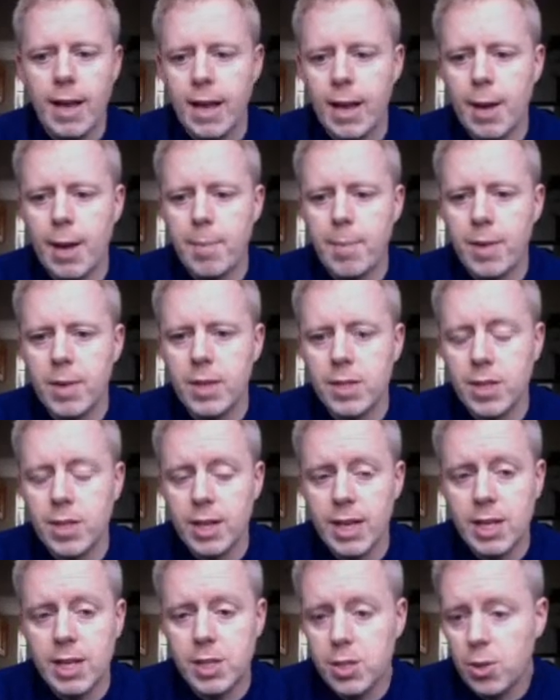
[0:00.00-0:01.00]

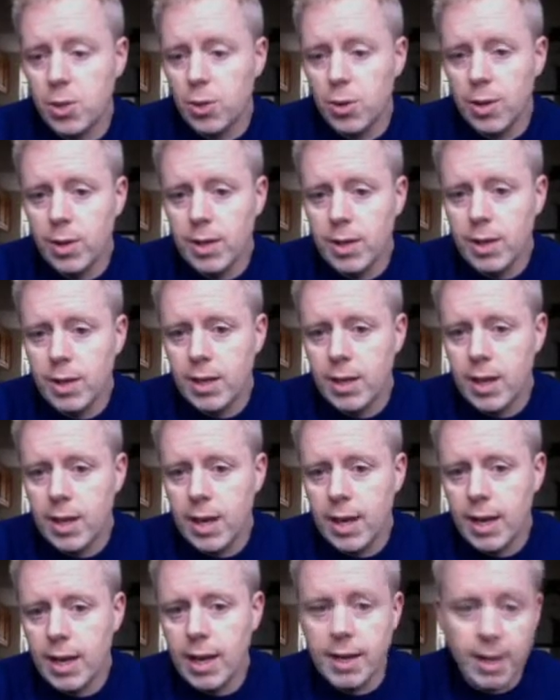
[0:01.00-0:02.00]
So there's your,
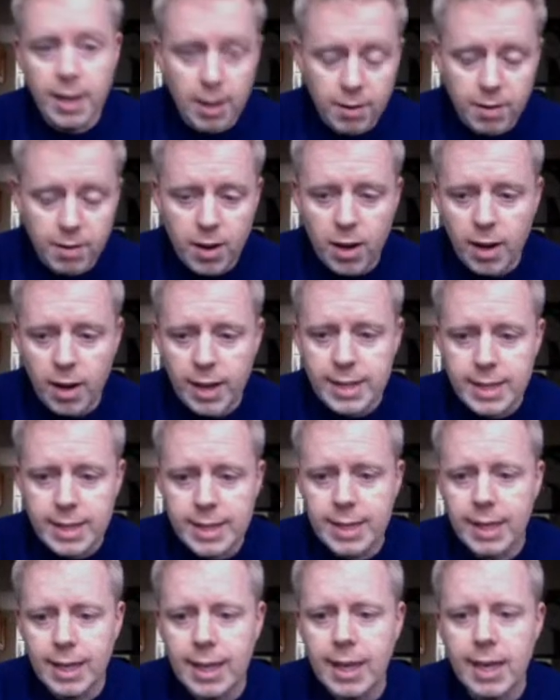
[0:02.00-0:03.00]
and then I've
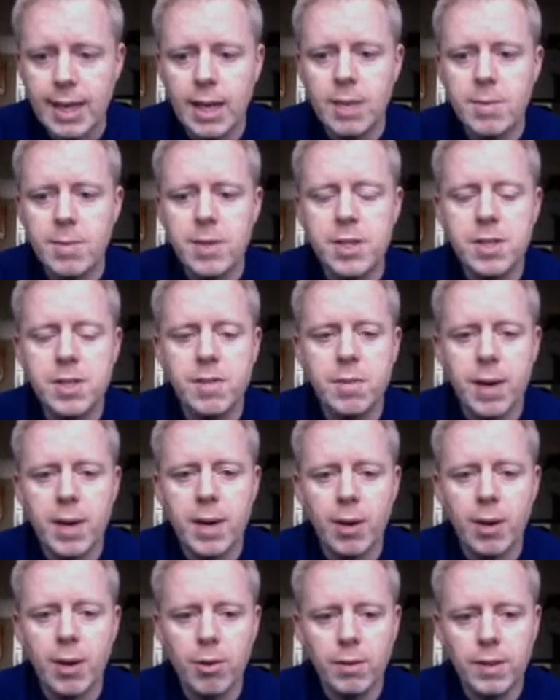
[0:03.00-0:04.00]
highlighted the key elements of the
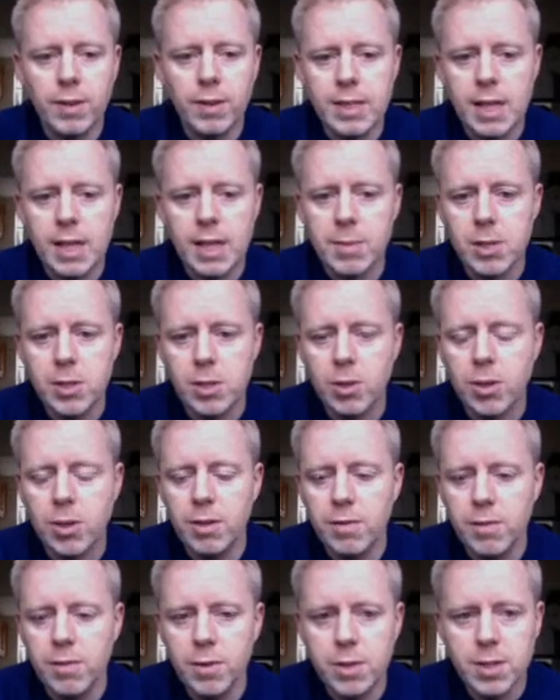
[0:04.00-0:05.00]
paragraph the examiner is
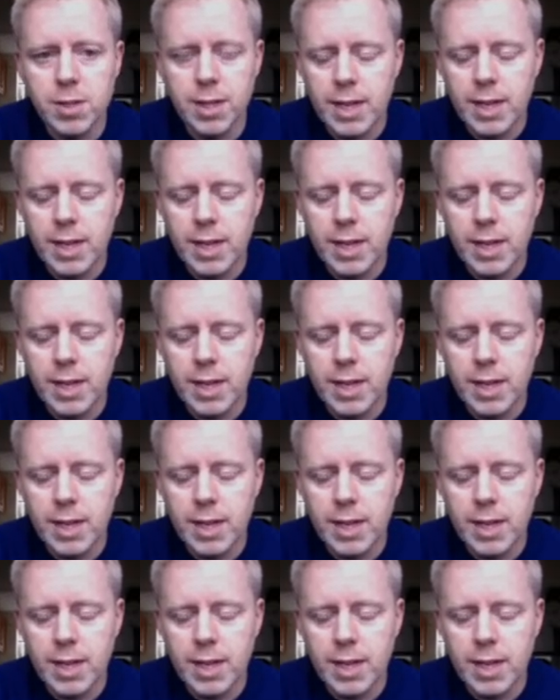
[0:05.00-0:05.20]
looking for.